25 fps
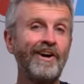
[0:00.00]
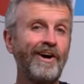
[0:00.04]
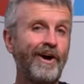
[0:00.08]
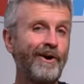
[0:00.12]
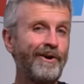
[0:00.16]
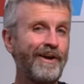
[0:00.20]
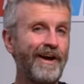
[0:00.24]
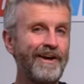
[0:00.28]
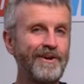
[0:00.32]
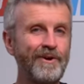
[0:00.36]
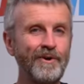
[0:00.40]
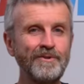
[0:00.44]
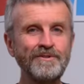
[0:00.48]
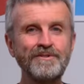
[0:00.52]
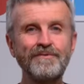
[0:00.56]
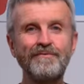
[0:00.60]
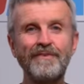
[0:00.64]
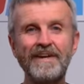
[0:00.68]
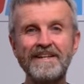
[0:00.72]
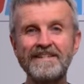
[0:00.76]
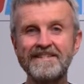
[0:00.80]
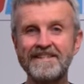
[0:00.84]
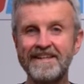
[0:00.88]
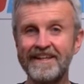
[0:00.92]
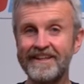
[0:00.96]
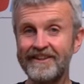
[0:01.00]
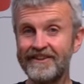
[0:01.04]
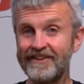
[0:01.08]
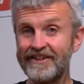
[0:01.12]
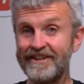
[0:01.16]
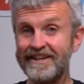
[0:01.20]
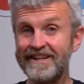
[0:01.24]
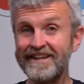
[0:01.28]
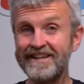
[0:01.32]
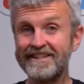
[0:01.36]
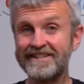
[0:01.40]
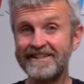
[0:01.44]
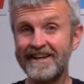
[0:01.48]
Okay, on to venting. The
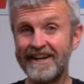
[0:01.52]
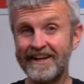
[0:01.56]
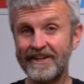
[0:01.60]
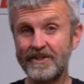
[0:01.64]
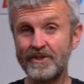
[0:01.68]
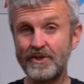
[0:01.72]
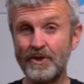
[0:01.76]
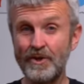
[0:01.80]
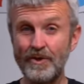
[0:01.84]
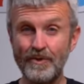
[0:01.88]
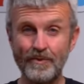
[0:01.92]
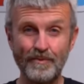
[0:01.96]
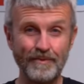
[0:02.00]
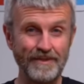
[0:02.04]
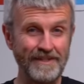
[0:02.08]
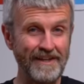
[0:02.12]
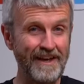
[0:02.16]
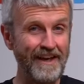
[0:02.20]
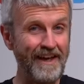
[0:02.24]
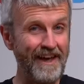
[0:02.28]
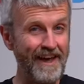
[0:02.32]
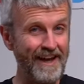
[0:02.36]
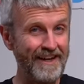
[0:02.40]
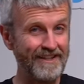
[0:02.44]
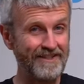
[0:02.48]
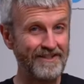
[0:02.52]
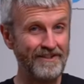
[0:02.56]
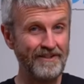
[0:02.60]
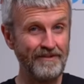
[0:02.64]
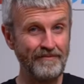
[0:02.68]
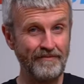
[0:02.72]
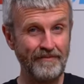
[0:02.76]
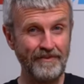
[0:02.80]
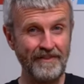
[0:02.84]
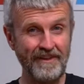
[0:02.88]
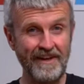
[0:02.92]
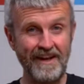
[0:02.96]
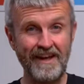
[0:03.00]
Neotec 2 was
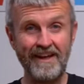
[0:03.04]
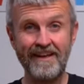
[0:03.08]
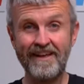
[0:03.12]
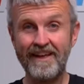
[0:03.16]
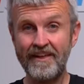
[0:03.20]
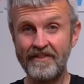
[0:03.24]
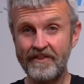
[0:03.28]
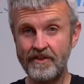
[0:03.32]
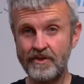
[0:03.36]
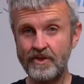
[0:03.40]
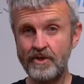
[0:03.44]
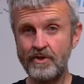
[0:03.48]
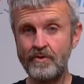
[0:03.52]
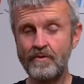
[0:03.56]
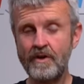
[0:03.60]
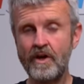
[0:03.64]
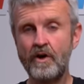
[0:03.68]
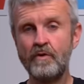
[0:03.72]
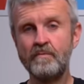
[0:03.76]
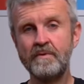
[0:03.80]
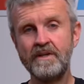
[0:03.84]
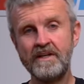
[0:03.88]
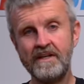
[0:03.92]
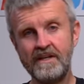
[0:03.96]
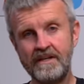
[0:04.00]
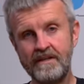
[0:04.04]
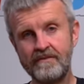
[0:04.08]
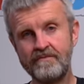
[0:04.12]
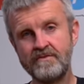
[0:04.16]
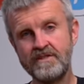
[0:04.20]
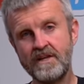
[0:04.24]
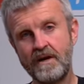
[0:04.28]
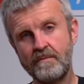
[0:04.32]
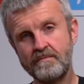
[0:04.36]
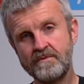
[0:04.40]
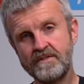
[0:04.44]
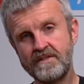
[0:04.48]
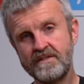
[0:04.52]
excellent for that, and the new helmet lives
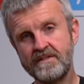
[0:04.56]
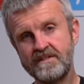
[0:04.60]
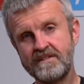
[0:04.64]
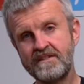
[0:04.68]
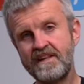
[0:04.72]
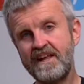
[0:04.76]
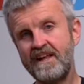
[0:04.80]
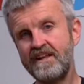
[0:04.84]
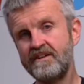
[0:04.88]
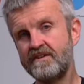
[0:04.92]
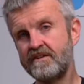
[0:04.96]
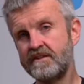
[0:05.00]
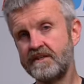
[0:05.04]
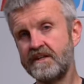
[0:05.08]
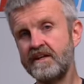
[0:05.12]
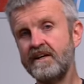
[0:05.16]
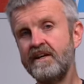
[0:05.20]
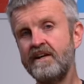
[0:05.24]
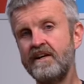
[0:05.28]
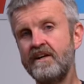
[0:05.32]
up to the standard.